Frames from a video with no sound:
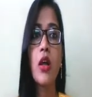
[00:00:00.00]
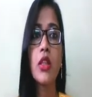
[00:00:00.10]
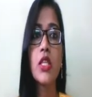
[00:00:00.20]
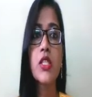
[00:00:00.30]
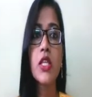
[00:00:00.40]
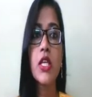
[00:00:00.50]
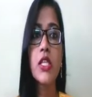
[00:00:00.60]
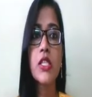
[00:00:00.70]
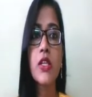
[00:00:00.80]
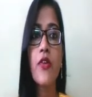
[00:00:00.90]
This
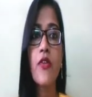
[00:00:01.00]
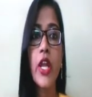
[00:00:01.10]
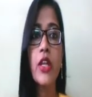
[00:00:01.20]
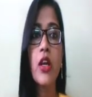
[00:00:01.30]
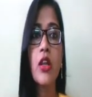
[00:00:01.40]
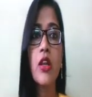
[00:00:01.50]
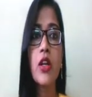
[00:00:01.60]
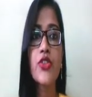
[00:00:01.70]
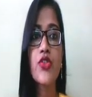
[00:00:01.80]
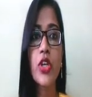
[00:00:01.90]
is a red
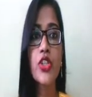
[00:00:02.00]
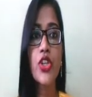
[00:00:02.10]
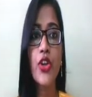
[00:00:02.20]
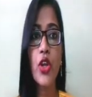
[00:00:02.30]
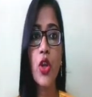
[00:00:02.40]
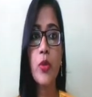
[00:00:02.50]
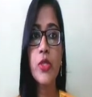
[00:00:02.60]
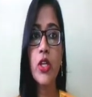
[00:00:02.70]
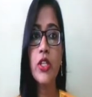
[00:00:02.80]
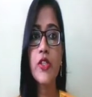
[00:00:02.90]
colored structure. You can
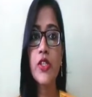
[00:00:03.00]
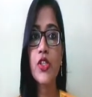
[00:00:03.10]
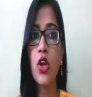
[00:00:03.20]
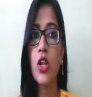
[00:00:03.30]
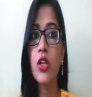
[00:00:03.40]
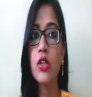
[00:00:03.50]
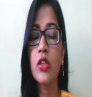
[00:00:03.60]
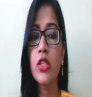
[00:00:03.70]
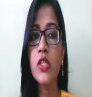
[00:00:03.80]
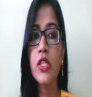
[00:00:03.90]
observe this is called,
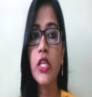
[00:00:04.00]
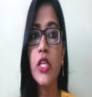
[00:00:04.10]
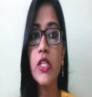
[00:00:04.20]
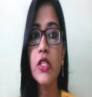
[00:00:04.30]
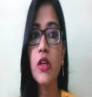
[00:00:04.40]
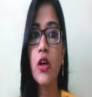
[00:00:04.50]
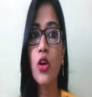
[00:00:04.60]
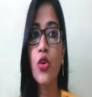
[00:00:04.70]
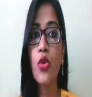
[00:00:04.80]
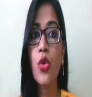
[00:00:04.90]
this is
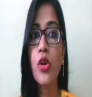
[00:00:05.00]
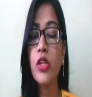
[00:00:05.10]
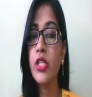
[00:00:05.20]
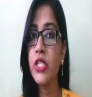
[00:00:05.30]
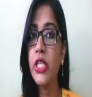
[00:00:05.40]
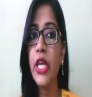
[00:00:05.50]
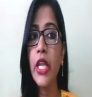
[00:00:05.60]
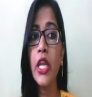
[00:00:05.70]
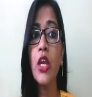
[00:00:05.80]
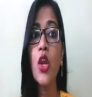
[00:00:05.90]
the core
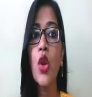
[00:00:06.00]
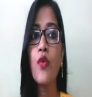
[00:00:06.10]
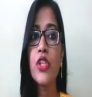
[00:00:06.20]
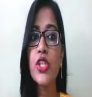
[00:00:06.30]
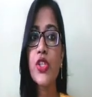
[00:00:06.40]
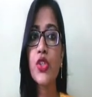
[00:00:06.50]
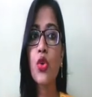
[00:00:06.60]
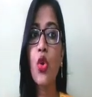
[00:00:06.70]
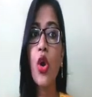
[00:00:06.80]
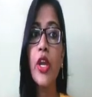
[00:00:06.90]
DNA, which is
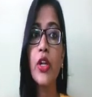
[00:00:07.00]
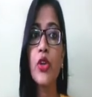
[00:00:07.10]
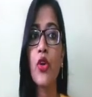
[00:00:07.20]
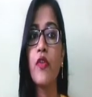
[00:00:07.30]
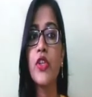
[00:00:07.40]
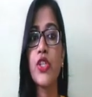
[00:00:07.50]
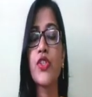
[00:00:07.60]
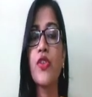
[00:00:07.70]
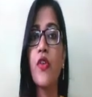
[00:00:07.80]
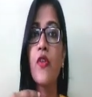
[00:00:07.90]
coiled or which
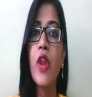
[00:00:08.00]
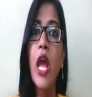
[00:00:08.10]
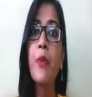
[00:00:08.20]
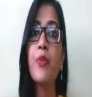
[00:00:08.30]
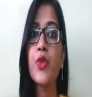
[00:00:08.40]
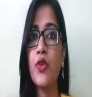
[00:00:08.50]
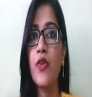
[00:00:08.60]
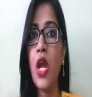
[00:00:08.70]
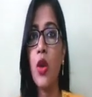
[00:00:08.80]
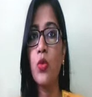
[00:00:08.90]
is wrapped
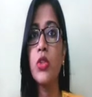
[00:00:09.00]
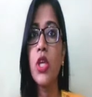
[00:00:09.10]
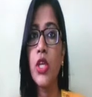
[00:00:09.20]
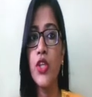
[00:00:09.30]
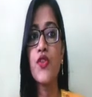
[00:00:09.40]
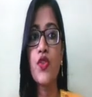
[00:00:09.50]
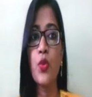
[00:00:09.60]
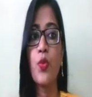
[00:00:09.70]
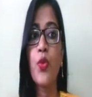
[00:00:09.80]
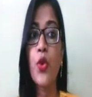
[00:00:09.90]
around the
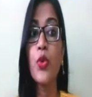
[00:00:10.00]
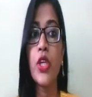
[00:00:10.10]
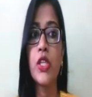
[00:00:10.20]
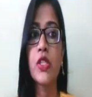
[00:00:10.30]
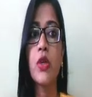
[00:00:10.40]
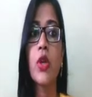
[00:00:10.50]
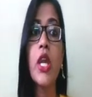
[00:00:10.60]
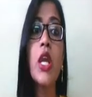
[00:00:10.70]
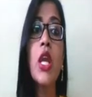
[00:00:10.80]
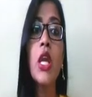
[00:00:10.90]
histone proteins.
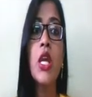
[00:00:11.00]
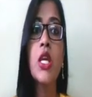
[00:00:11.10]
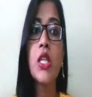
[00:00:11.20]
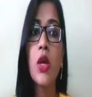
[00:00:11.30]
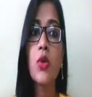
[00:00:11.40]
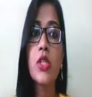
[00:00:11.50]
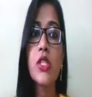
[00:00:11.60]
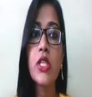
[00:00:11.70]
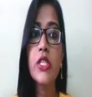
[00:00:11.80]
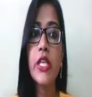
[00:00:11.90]
Okay, now
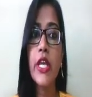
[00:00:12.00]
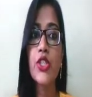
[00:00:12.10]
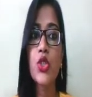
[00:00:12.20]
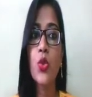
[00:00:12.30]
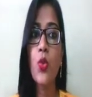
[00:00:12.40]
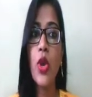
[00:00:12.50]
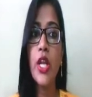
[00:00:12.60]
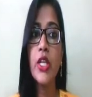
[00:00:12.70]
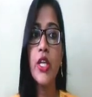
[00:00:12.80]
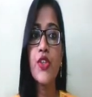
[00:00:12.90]
this is
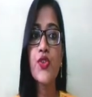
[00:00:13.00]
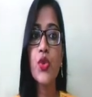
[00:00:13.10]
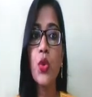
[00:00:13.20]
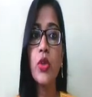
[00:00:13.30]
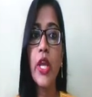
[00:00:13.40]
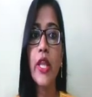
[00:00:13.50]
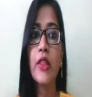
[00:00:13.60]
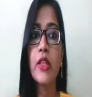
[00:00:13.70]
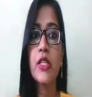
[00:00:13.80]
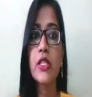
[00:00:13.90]
H1 histone
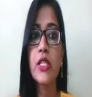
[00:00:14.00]
and this